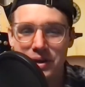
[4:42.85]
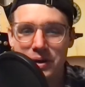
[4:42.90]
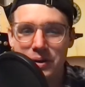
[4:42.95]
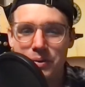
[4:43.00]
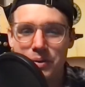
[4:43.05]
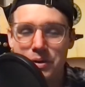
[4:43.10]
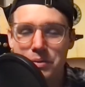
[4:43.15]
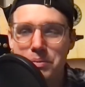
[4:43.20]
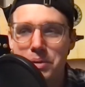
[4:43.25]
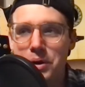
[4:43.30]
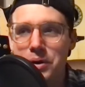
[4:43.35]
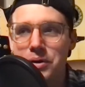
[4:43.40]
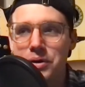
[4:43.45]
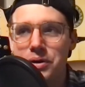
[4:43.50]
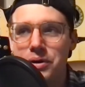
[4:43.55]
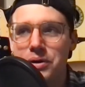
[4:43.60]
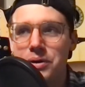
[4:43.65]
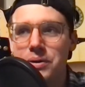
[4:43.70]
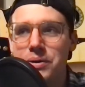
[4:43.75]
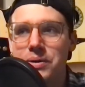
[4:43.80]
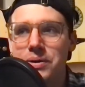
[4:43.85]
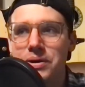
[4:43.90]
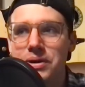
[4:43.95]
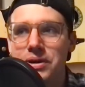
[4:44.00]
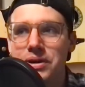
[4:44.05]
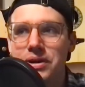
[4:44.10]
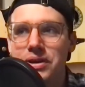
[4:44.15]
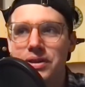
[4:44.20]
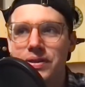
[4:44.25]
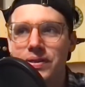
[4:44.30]
with Poku
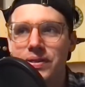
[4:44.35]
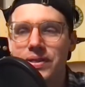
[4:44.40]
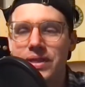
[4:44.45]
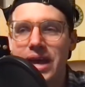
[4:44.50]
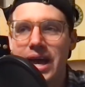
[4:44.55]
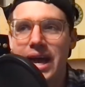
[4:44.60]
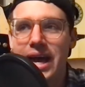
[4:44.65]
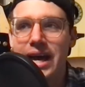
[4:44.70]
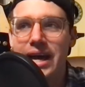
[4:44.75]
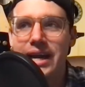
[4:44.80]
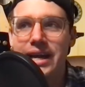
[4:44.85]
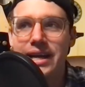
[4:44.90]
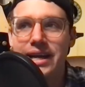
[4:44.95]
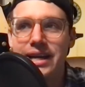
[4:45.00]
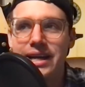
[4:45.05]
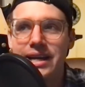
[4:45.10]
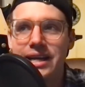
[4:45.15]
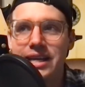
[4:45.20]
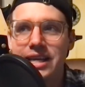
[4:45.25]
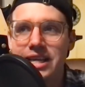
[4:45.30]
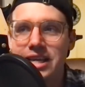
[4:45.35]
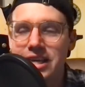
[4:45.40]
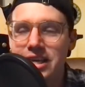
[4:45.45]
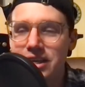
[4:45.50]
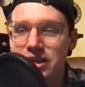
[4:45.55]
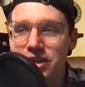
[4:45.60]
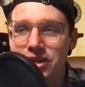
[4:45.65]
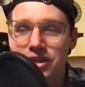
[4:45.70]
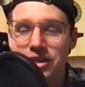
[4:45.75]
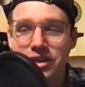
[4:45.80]
that
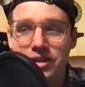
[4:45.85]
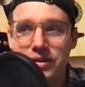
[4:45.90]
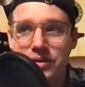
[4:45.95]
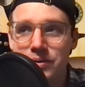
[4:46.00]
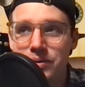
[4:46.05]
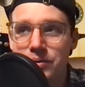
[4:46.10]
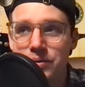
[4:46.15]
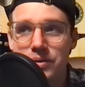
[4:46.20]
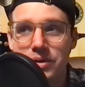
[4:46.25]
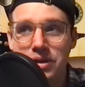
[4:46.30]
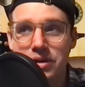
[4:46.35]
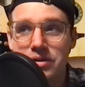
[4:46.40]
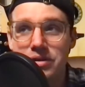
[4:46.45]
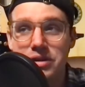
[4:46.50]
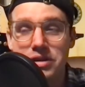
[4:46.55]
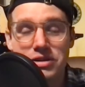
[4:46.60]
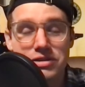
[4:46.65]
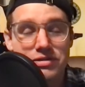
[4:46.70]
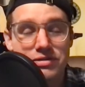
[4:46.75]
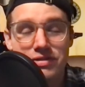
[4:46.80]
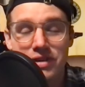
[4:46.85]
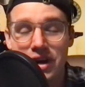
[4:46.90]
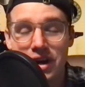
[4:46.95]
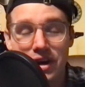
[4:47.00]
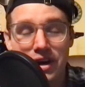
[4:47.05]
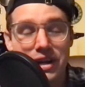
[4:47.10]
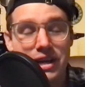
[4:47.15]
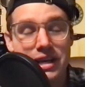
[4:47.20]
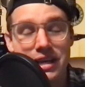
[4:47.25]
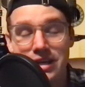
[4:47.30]
he is
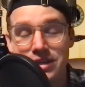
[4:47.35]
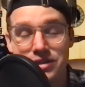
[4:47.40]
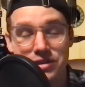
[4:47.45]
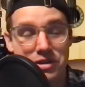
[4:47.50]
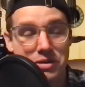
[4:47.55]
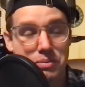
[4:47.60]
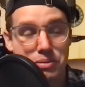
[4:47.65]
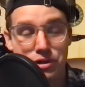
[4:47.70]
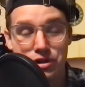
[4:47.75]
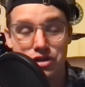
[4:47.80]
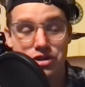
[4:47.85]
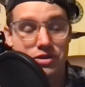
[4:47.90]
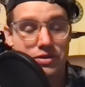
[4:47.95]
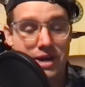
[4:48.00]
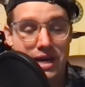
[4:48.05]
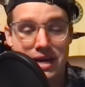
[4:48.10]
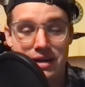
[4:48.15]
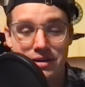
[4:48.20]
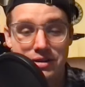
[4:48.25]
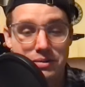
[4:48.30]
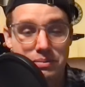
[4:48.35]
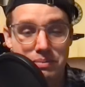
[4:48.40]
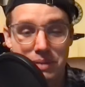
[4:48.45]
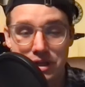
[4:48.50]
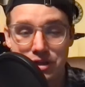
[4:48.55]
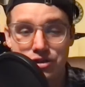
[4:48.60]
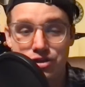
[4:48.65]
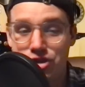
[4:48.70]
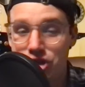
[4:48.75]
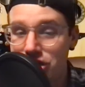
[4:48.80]
very easily pushed around
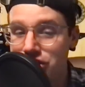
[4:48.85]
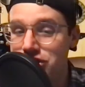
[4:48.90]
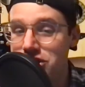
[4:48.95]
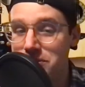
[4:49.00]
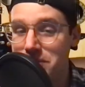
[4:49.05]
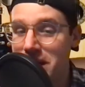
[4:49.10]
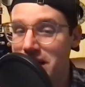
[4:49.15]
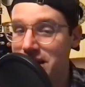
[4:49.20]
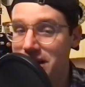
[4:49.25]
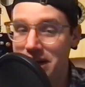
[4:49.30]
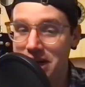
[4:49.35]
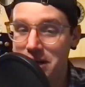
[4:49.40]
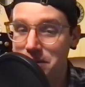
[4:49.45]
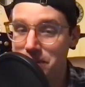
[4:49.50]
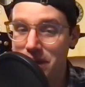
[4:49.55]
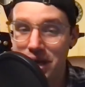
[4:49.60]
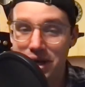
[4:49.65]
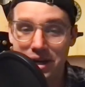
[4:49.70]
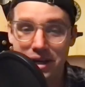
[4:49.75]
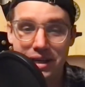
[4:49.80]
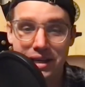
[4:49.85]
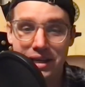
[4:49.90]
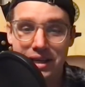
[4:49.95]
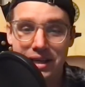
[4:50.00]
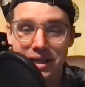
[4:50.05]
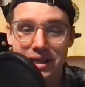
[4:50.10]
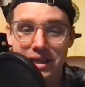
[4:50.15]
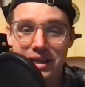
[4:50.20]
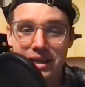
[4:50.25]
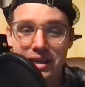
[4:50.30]
by just about anybody.
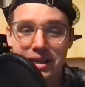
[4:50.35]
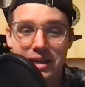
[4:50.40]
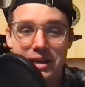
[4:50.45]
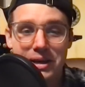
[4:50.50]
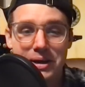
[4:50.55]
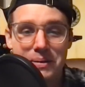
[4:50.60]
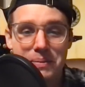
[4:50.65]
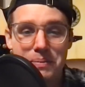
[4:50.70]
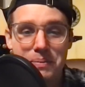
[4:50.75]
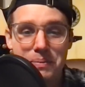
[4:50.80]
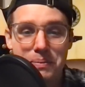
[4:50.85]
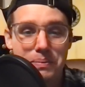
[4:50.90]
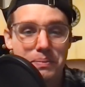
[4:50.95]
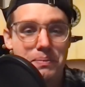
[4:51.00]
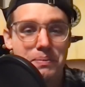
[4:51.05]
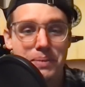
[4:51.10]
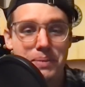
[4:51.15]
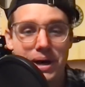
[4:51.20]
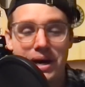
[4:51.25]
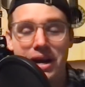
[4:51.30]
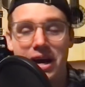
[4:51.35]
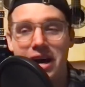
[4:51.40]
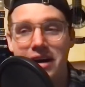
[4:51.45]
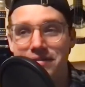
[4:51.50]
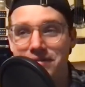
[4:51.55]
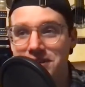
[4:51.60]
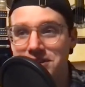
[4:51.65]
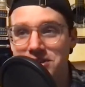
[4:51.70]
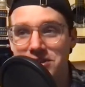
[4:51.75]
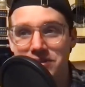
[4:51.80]
But
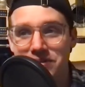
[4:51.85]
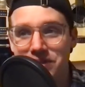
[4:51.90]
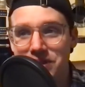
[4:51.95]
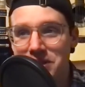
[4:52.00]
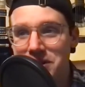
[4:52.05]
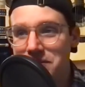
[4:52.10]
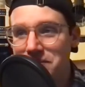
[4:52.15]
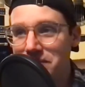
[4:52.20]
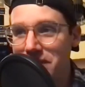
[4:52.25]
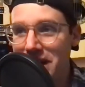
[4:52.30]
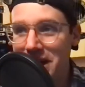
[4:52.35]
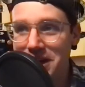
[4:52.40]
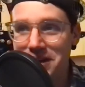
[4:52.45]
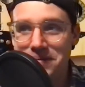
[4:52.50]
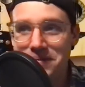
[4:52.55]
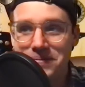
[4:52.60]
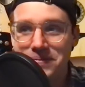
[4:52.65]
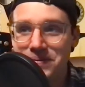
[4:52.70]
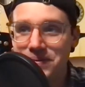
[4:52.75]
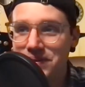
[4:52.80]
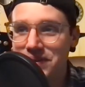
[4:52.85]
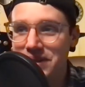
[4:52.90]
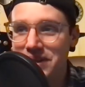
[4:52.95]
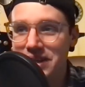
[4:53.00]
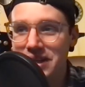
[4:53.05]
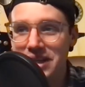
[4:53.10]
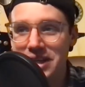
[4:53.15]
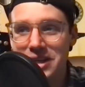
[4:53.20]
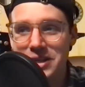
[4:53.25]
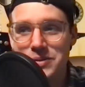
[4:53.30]
offensively, man,
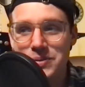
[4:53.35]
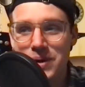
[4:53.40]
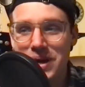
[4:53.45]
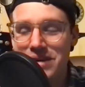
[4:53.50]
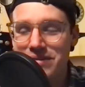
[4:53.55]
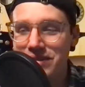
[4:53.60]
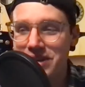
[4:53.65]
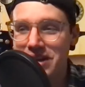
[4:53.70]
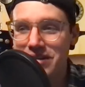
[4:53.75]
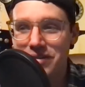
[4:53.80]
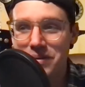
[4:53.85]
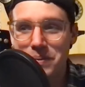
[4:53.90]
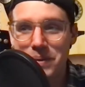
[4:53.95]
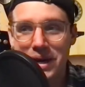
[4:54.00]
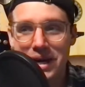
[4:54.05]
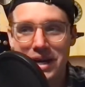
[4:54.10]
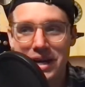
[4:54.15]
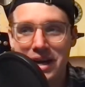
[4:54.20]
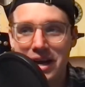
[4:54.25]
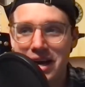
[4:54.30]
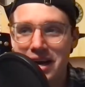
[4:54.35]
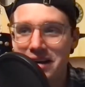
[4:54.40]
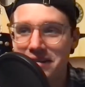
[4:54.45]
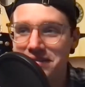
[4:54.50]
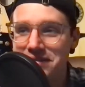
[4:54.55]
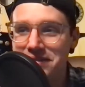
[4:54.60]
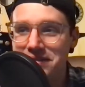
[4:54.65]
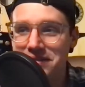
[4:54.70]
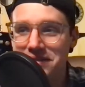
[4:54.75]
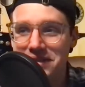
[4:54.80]
he's waving everybody
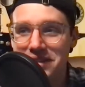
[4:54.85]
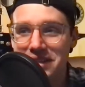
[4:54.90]
off.